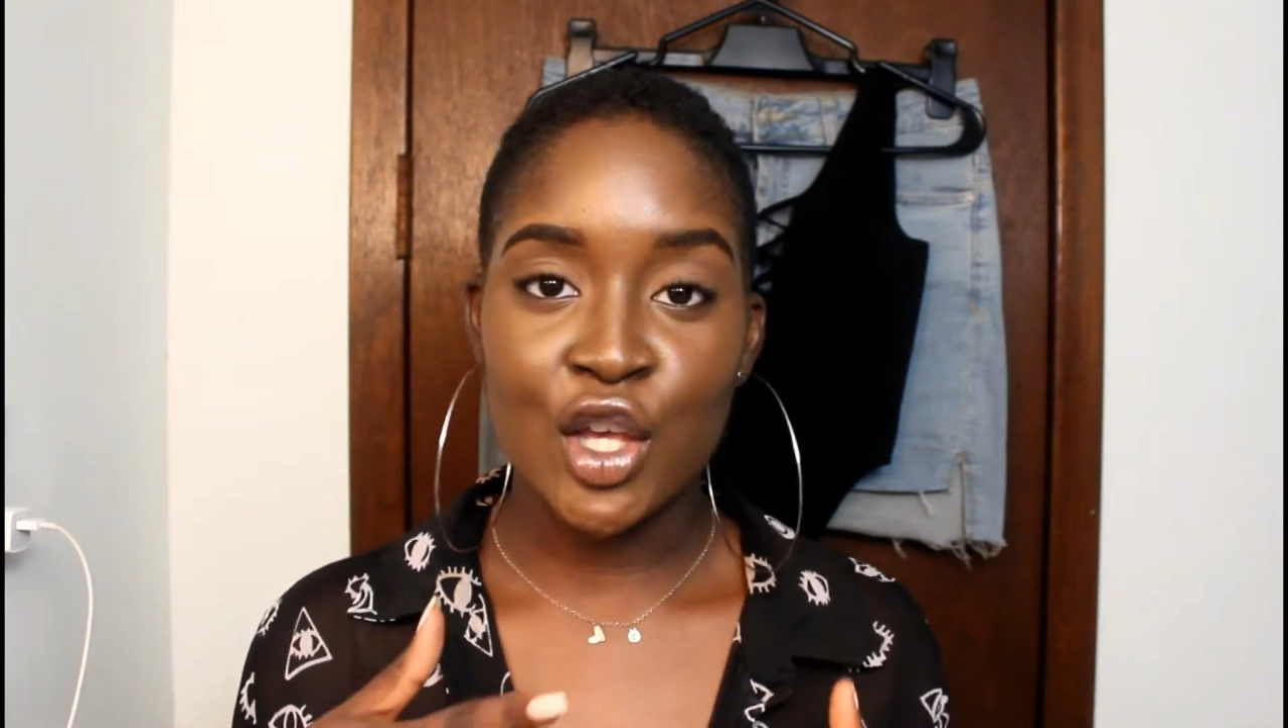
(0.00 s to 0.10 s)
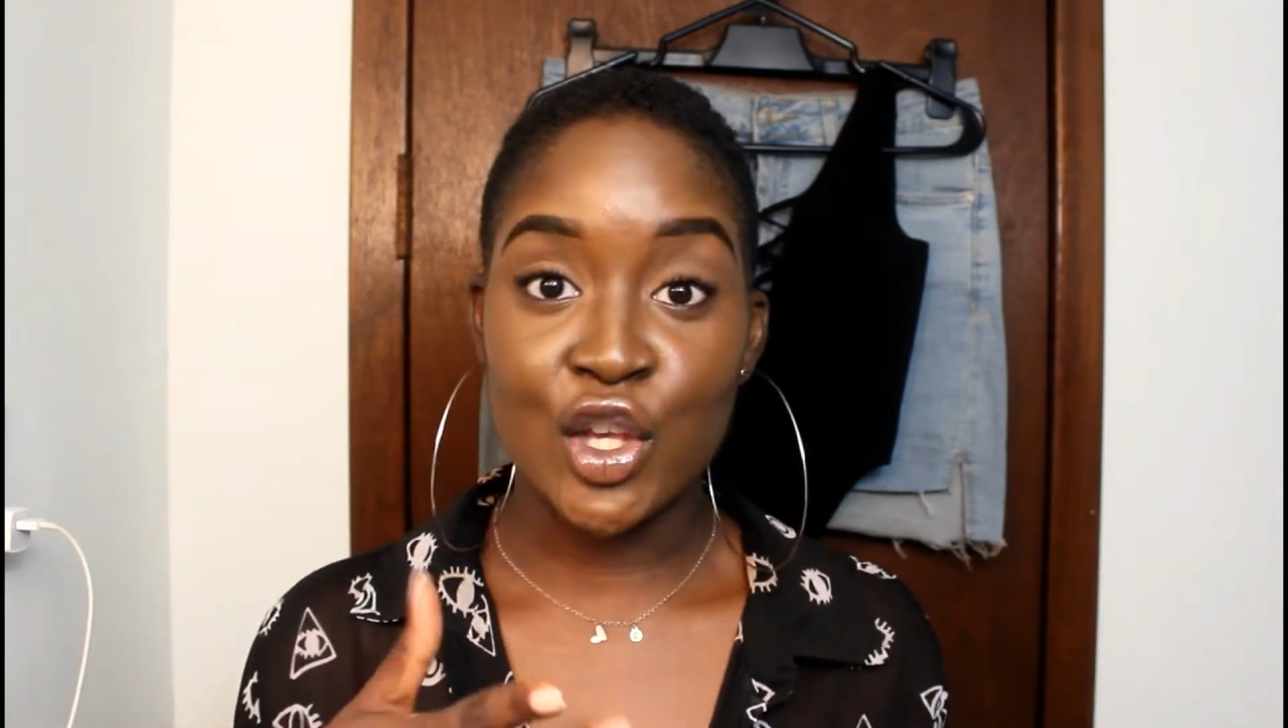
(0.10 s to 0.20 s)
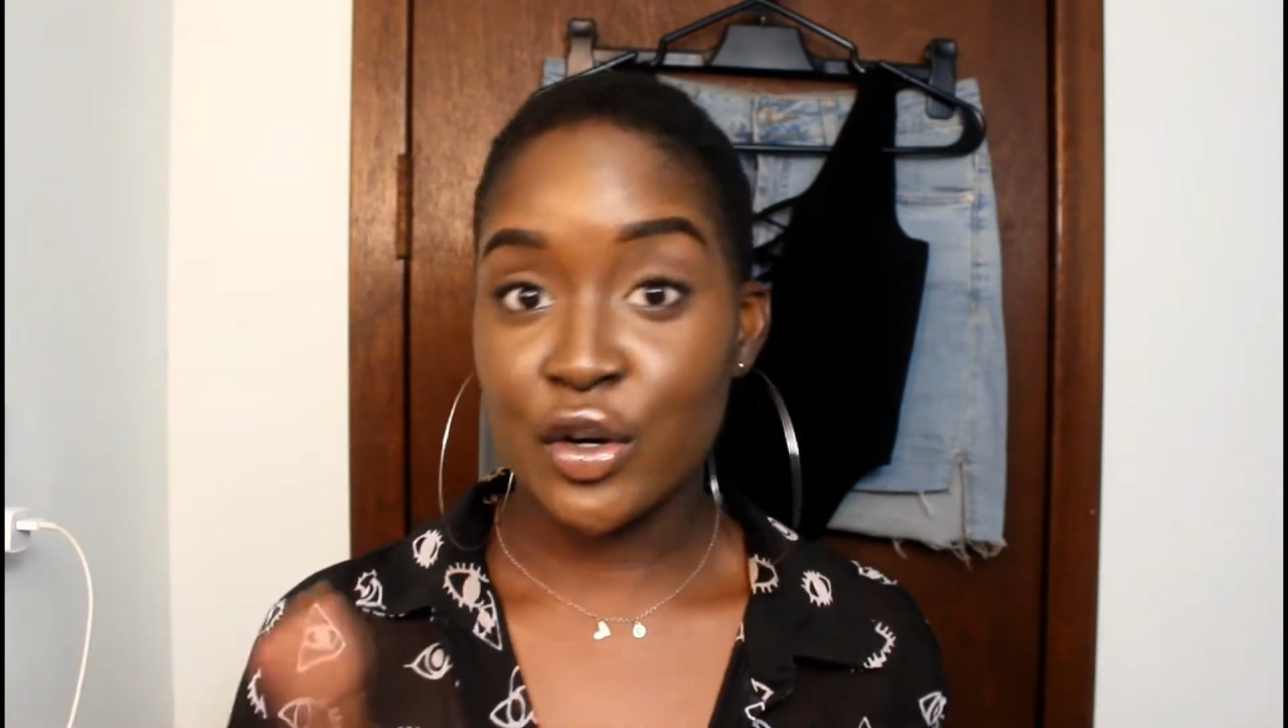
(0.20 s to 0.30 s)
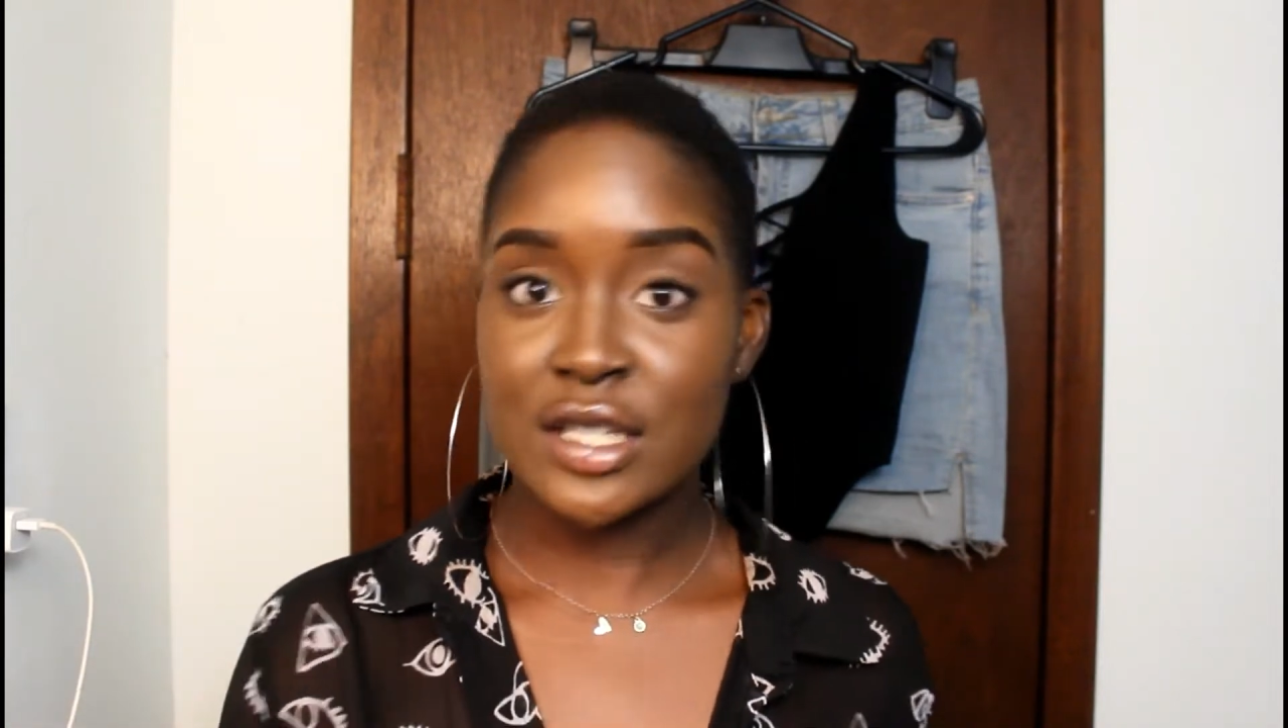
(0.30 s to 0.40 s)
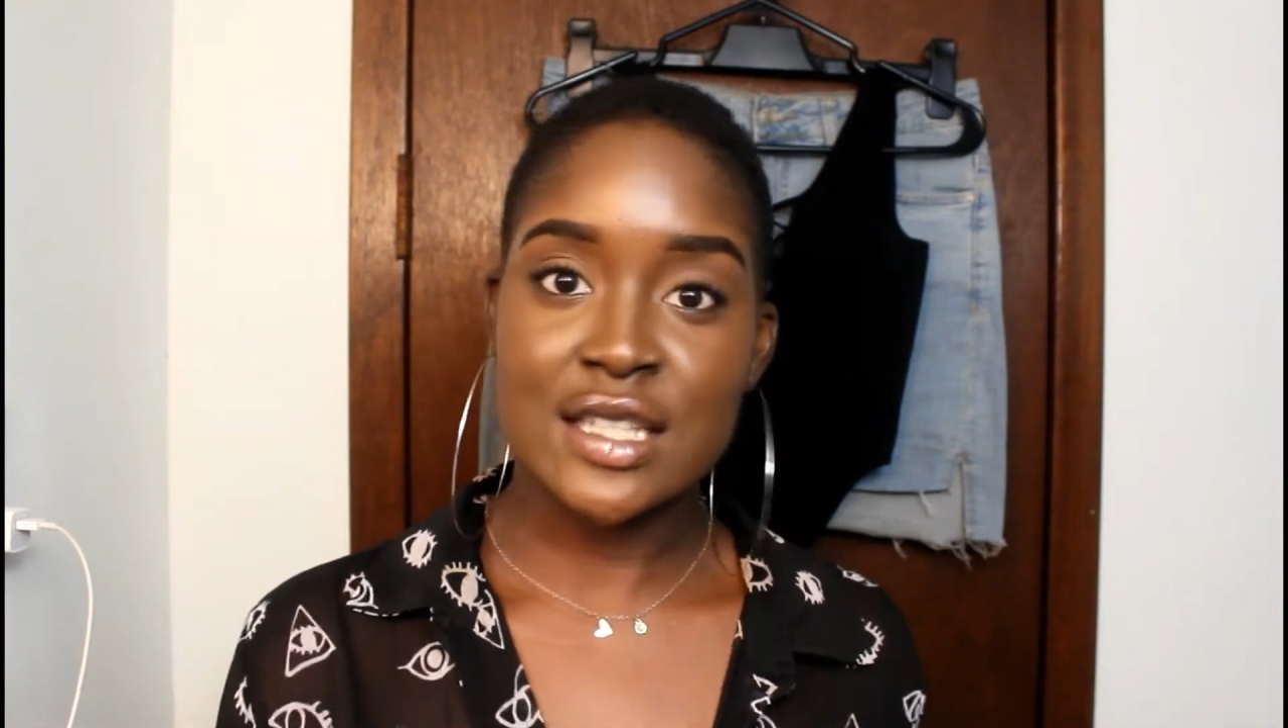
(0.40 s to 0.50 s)

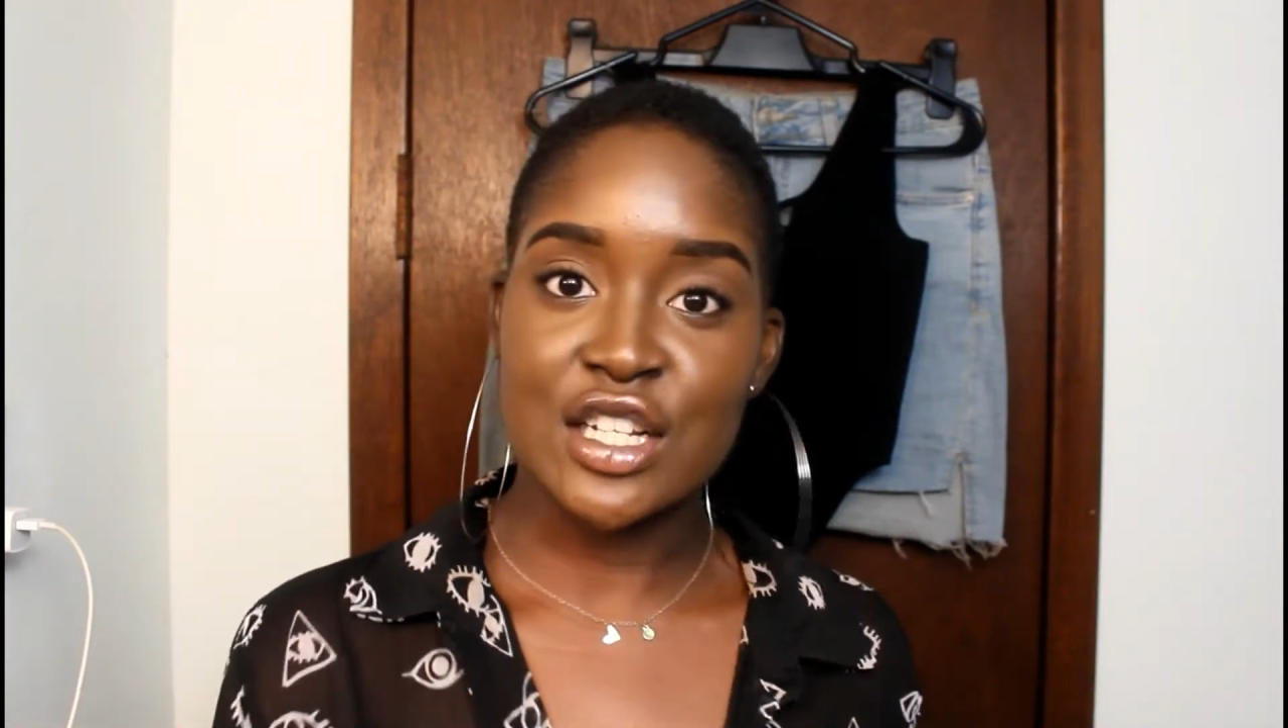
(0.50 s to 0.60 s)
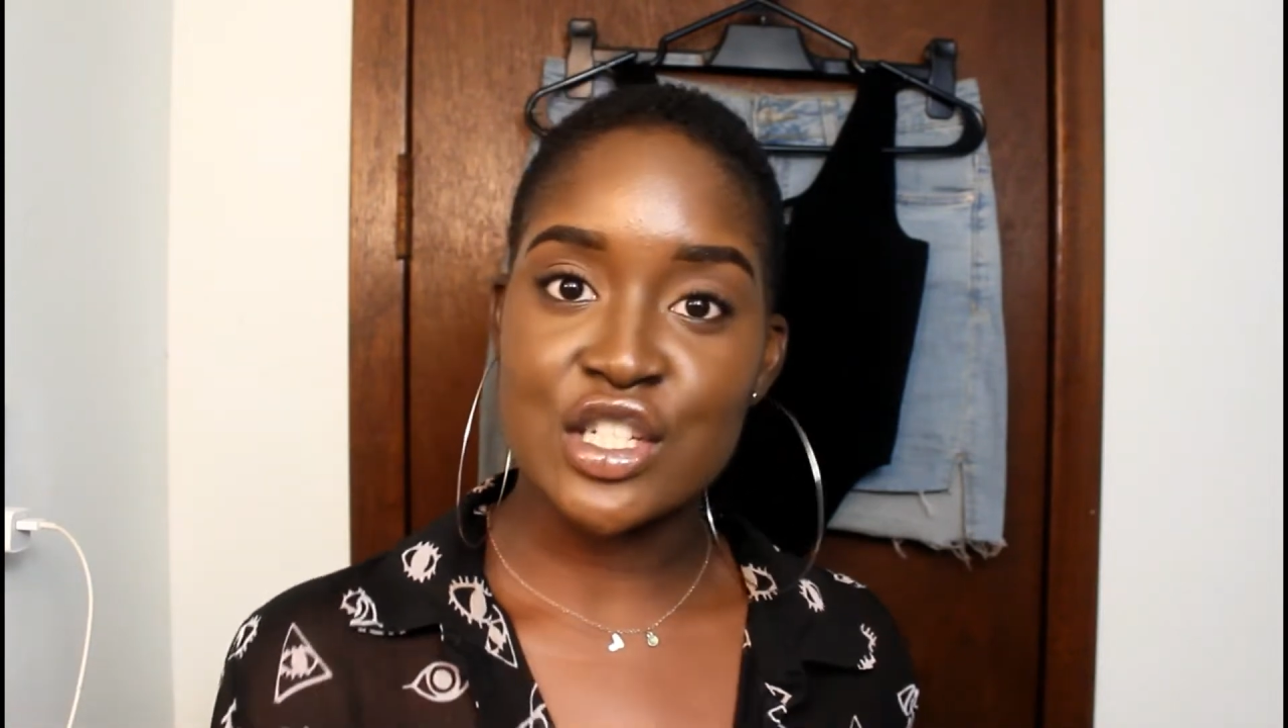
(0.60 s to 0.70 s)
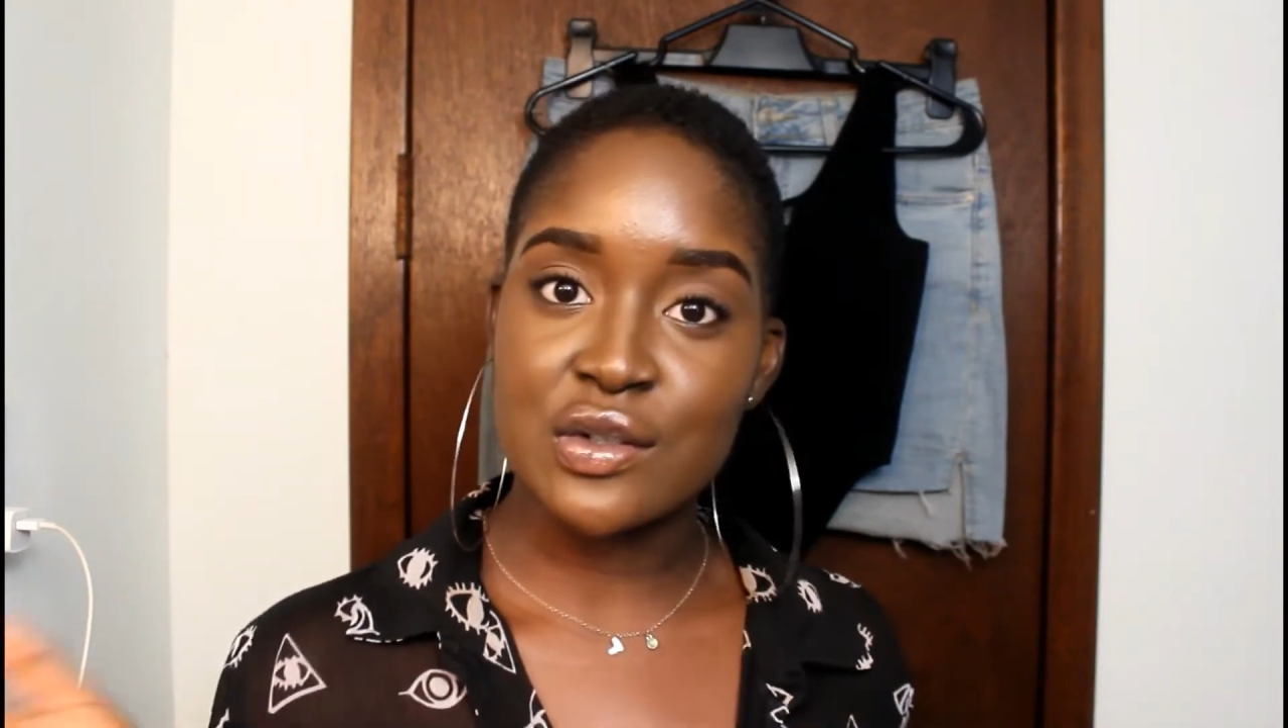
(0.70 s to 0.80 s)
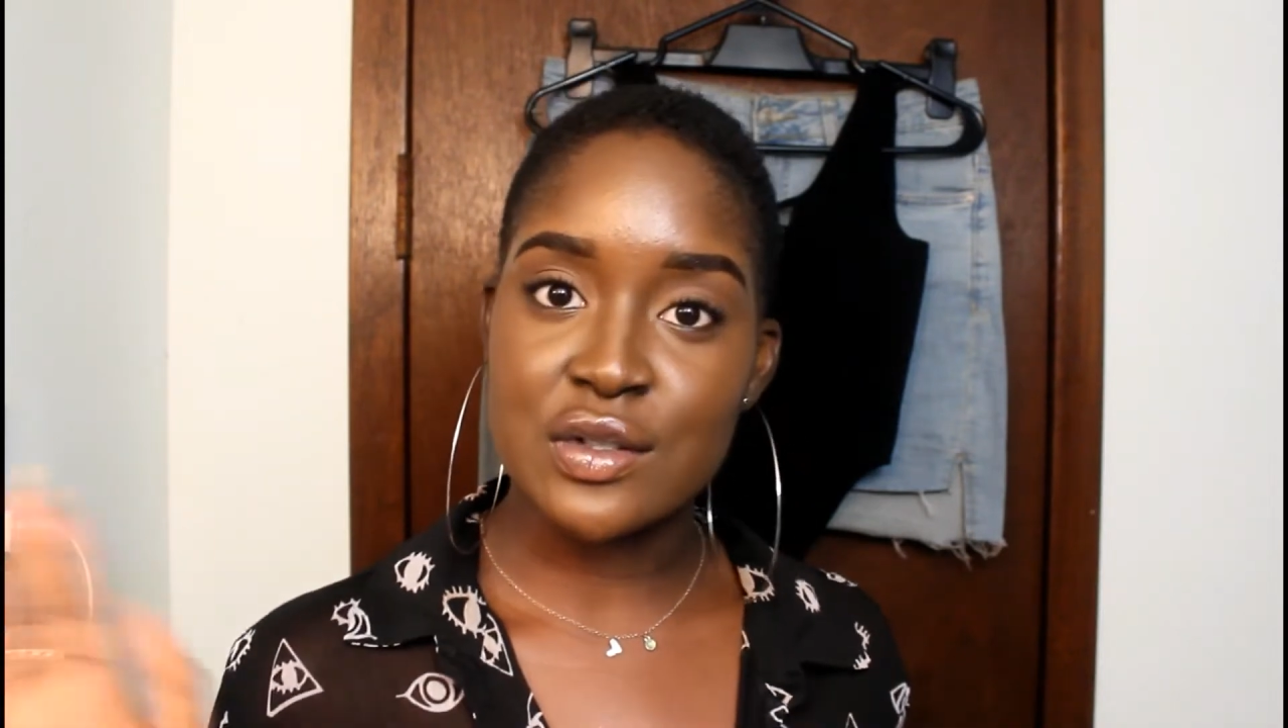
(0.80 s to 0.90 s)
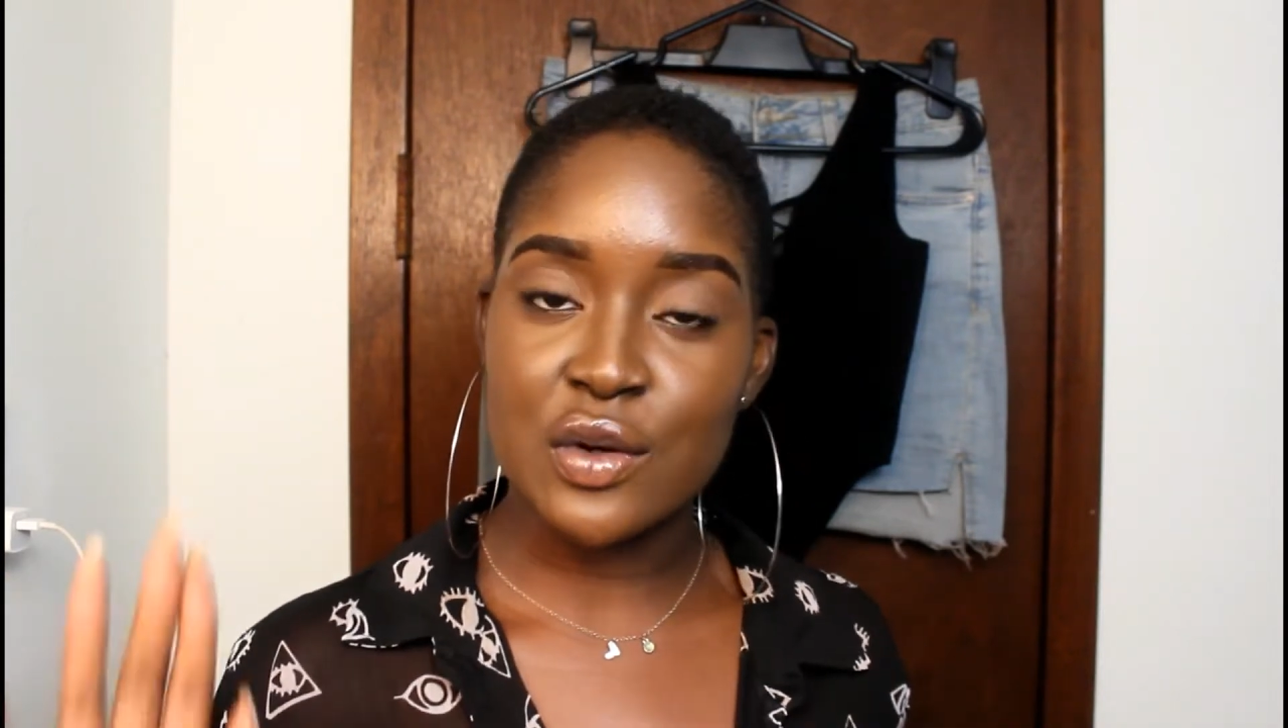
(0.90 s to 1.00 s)
your
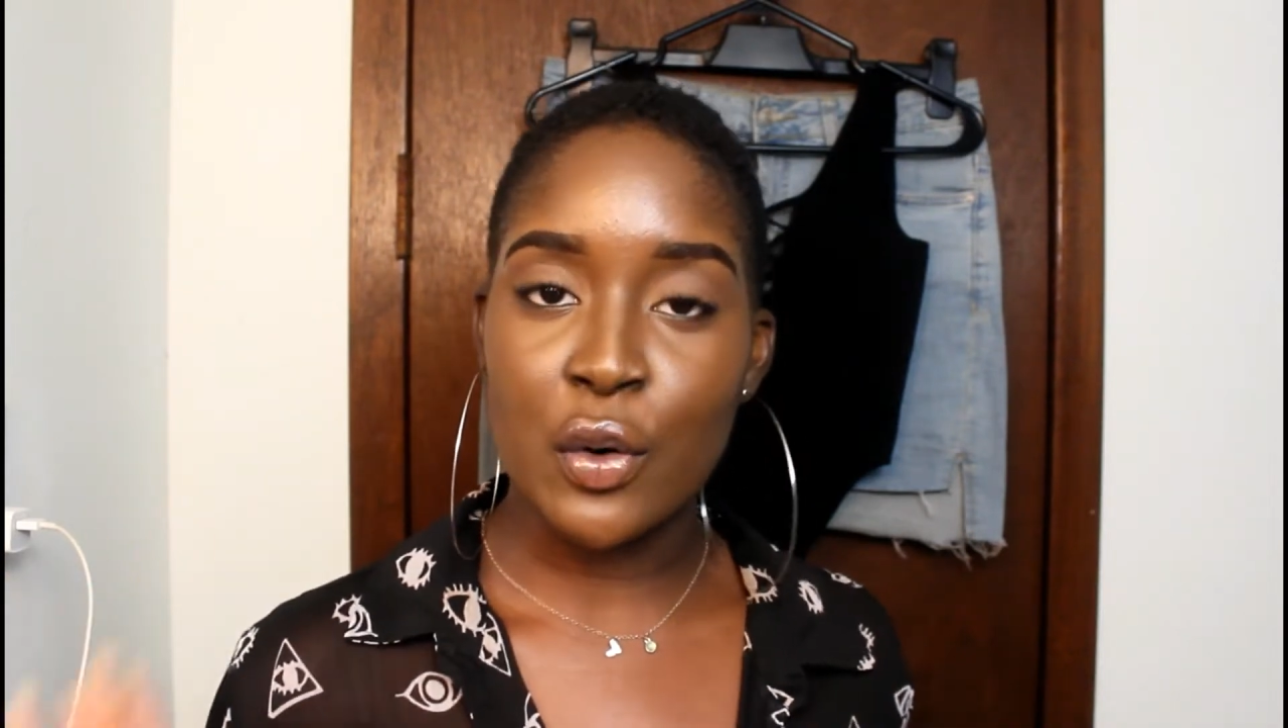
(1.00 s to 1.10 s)
essentials